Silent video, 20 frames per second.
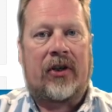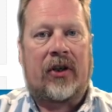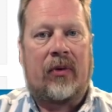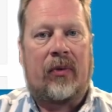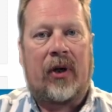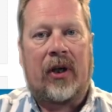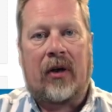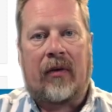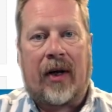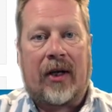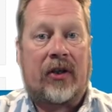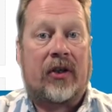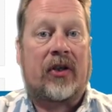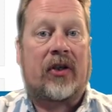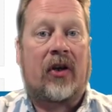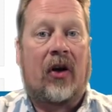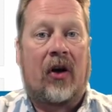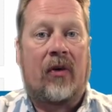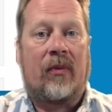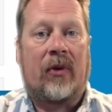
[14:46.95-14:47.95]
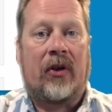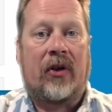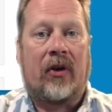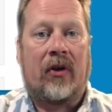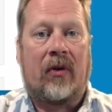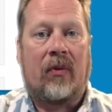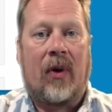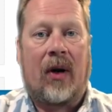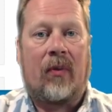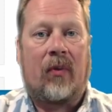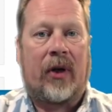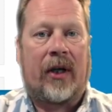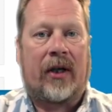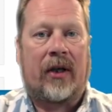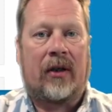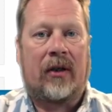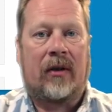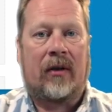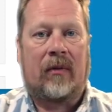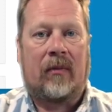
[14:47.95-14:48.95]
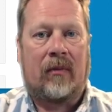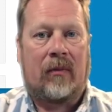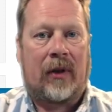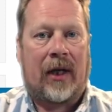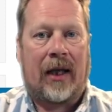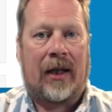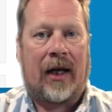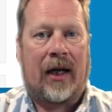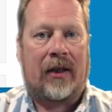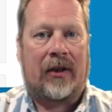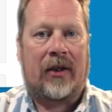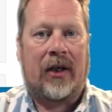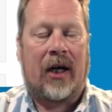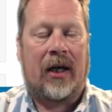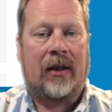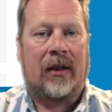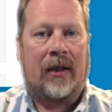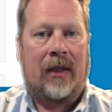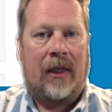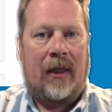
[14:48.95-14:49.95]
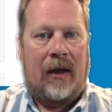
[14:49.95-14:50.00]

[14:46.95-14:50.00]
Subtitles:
and we'll arrange a time with you when we can get that done.